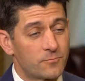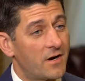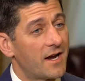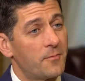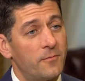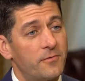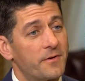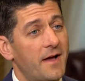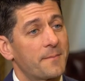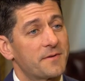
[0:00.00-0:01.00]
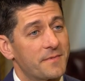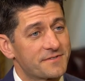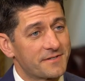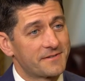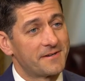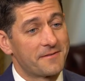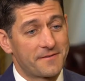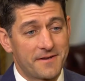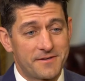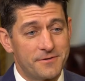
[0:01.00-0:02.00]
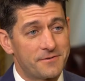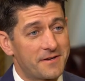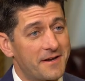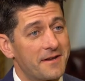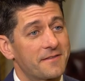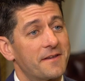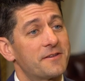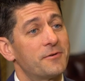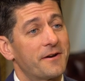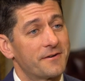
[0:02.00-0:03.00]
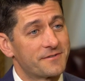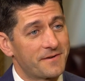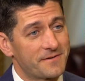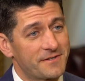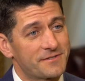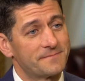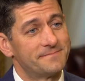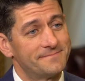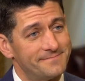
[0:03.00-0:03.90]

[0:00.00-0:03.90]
is why I'm hopeful and optimistic. And thank you, Kay, and thank you, Heritage Foundation.